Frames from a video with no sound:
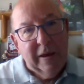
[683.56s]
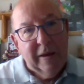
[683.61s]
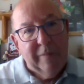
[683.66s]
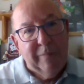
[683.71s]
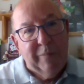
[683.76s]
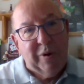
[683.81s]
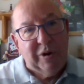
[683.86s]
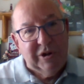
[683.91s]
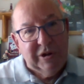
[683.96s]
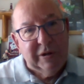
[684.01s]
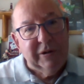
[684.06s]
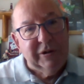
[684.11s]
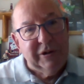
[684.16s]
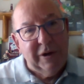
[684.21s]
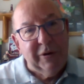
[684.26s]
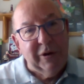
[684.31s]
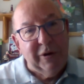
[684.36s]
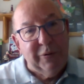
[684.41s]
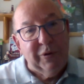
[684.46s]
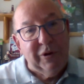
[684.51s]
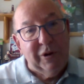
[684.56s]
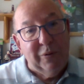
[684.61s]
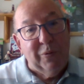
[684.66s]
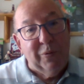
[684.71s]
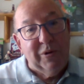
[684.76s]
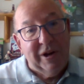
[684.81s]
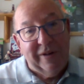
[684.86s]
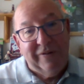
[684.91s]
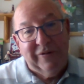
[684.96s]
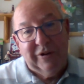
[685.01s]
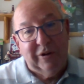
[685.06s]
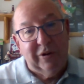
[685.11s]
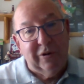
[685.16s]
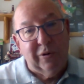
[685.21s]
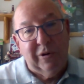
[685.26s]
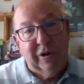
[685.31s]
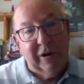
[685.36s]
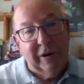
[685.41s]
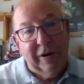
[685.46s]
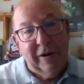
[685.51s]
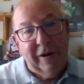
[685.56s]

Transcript: but so you, you would have to look,